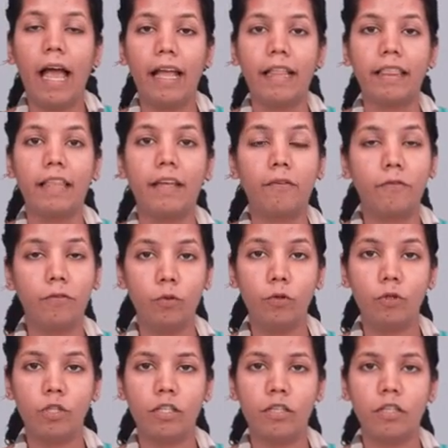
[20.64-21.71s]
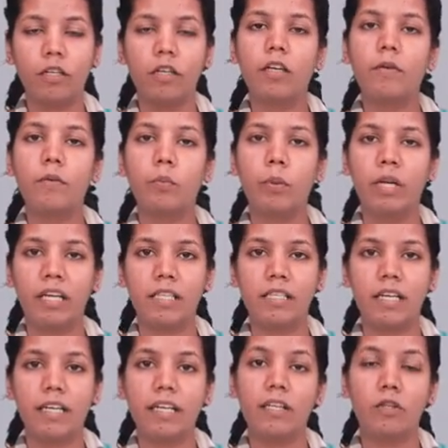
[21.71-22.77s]
and their fusion will
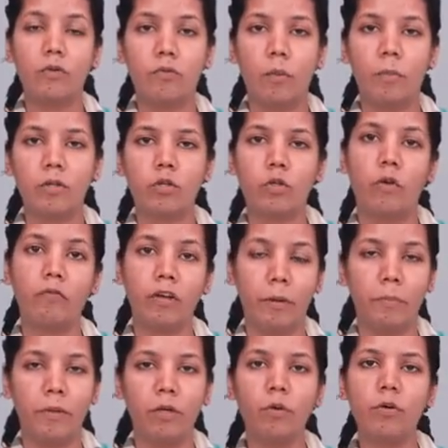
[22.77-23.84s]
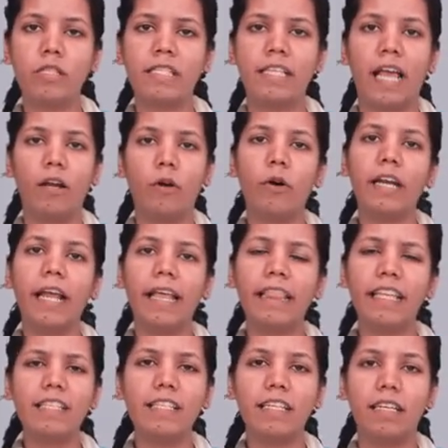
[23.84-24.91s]
result in the formation of embryo, zygote and
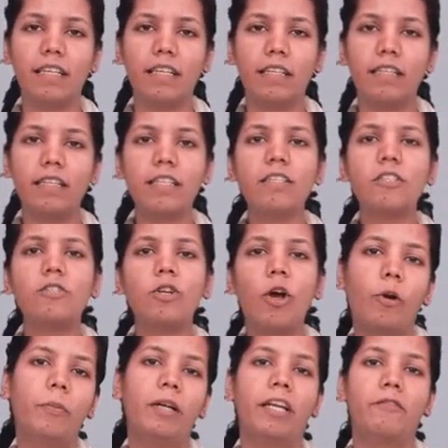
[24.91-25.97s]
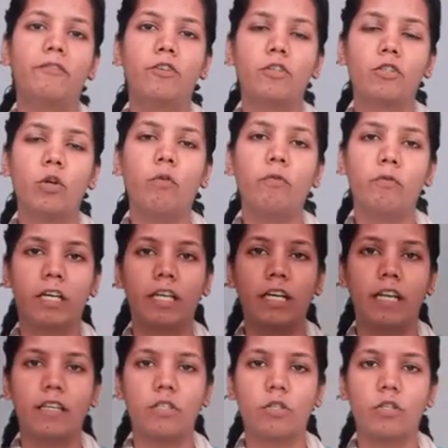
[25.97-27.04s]
the seed. This is normal definition of
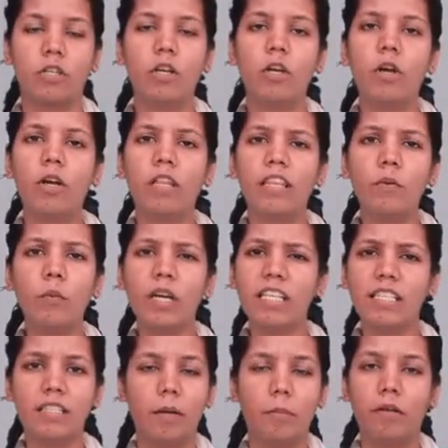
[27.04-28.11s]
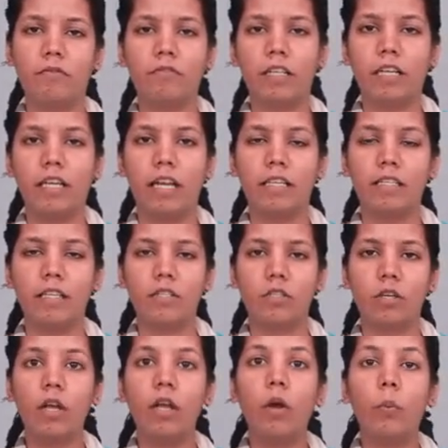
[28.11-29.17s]
fertilization. Then what is double
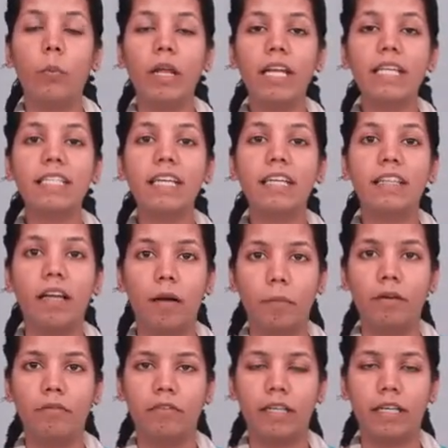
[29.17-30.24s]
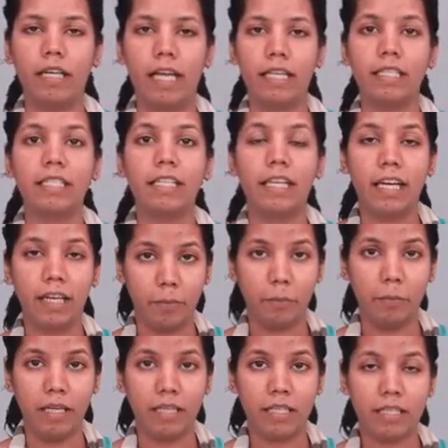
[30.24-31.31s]
fertilization? When I say double fertilization, it
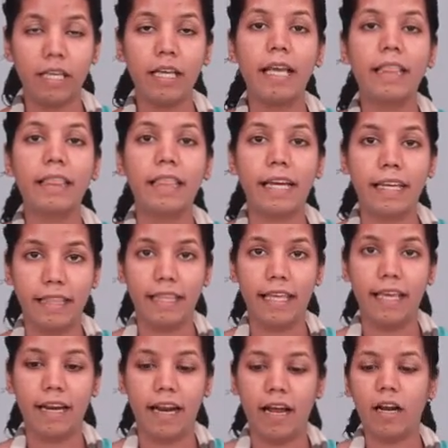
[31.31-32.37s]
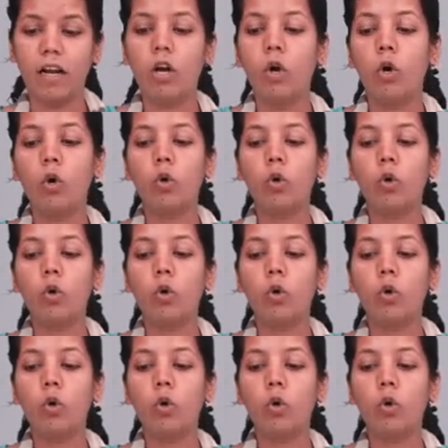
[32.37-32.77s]
means that there are